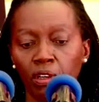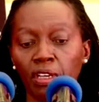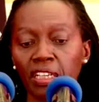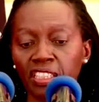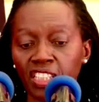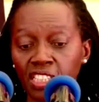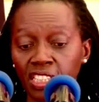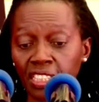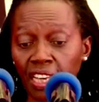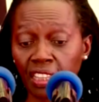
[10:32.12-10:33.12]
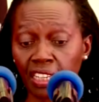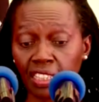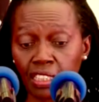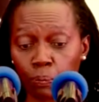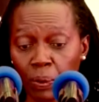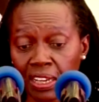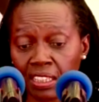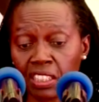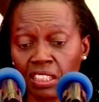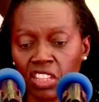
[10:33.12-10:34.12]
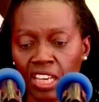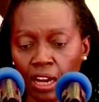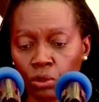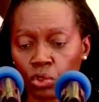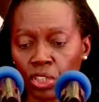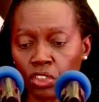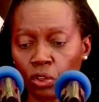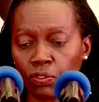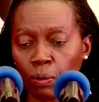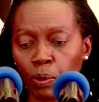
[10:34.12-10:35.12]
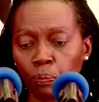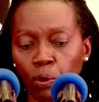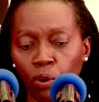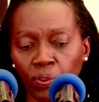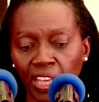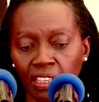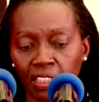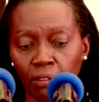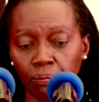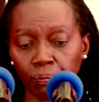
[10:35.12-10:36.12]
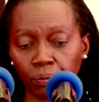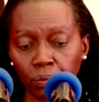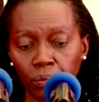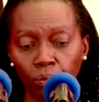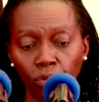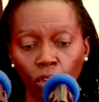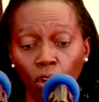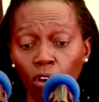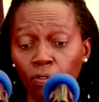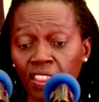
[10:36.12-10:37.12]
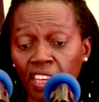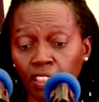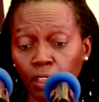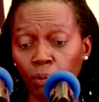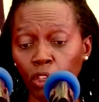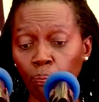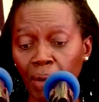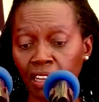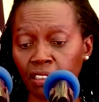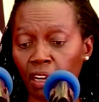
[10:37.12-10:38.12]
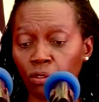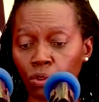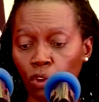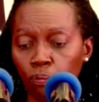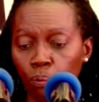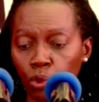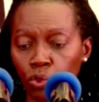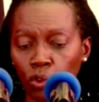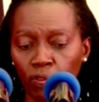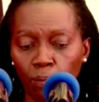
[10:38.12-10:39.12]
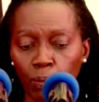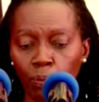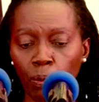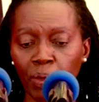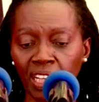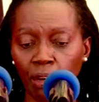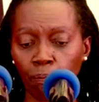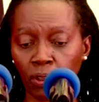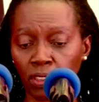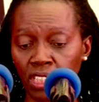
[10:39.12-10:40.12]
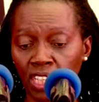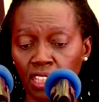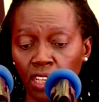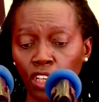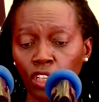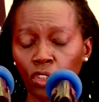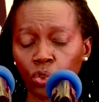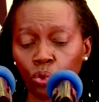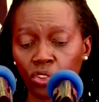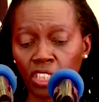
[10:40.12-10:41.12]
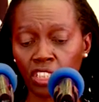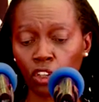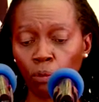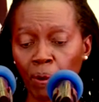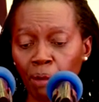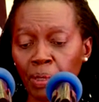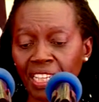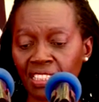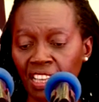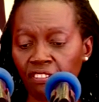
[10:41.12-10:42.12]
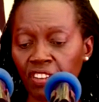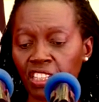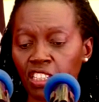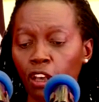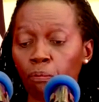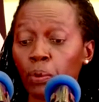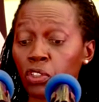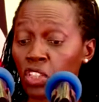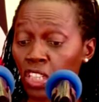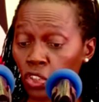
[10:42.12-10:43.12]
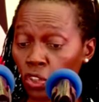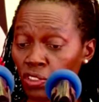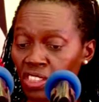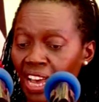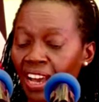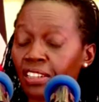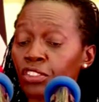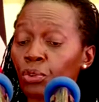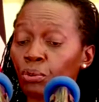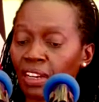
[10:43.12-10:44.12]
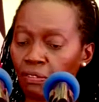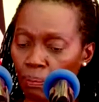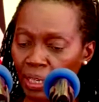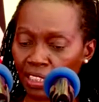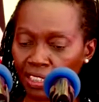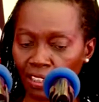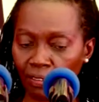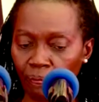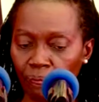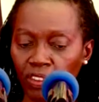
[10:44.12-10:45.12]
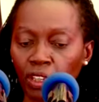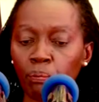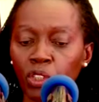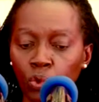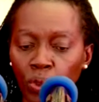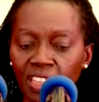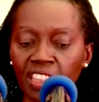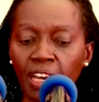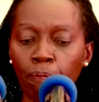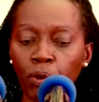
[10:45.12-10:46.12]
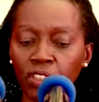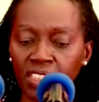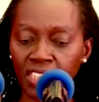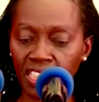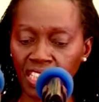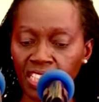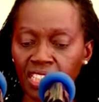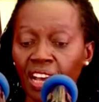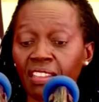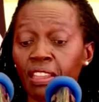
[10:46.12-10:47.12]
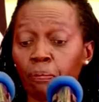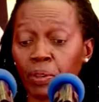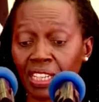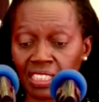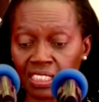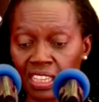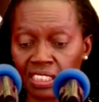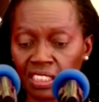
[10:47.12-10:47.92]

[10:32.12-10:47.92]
It is clear that despite the outrage of the people of Kenya over the criminal backgrounds of most of the people being appointed to critical public service positions and to government, between the appointees and the president,